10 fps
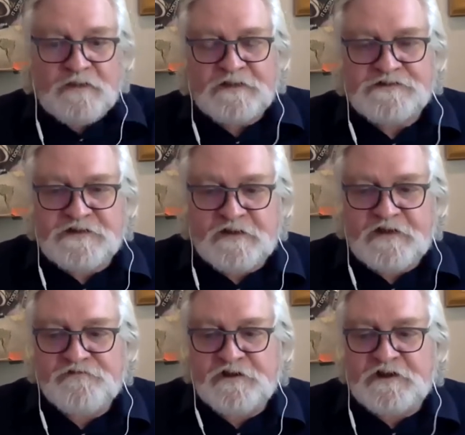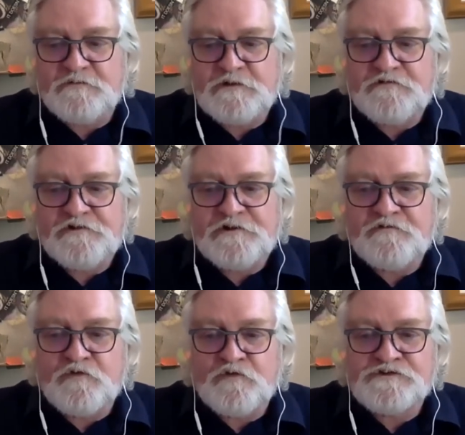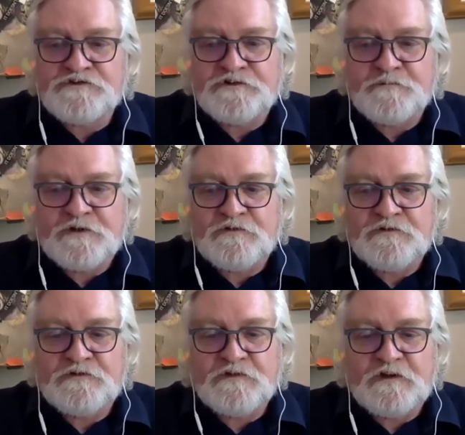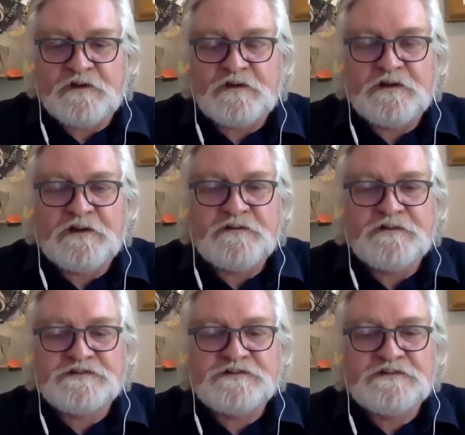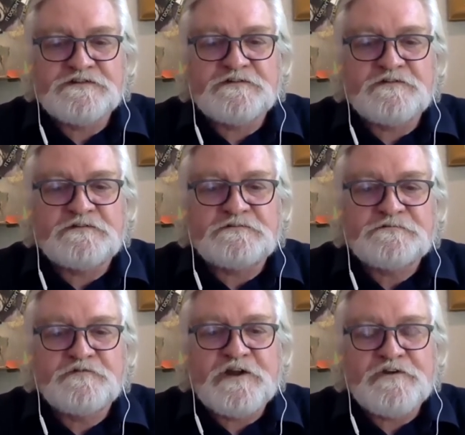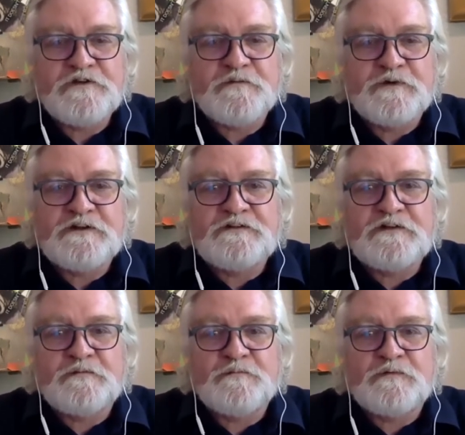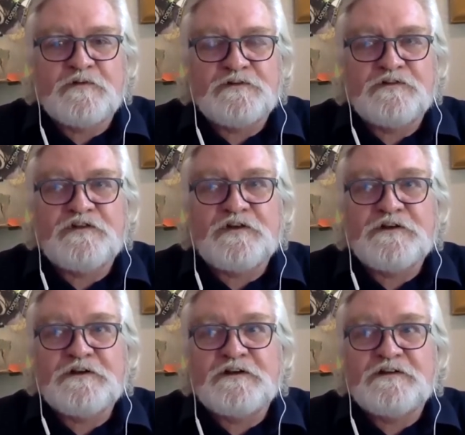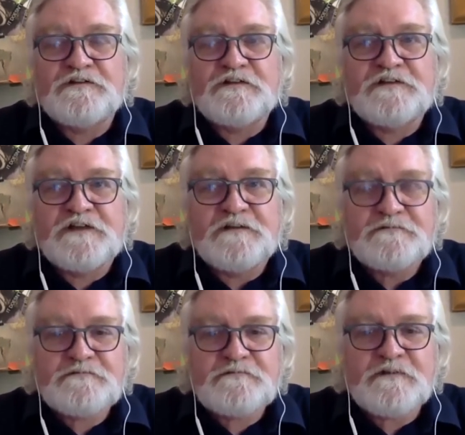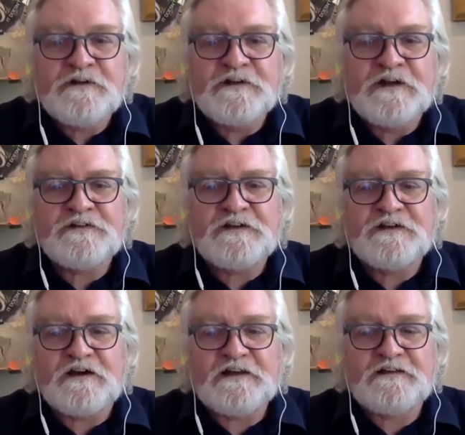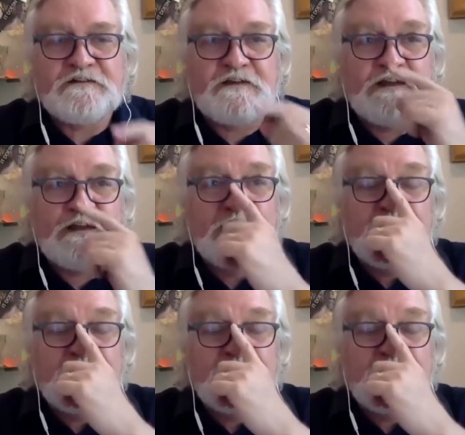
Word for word: in South Africa, we're very fortunate because our interseasonal variability on solar is nothing, nothing like the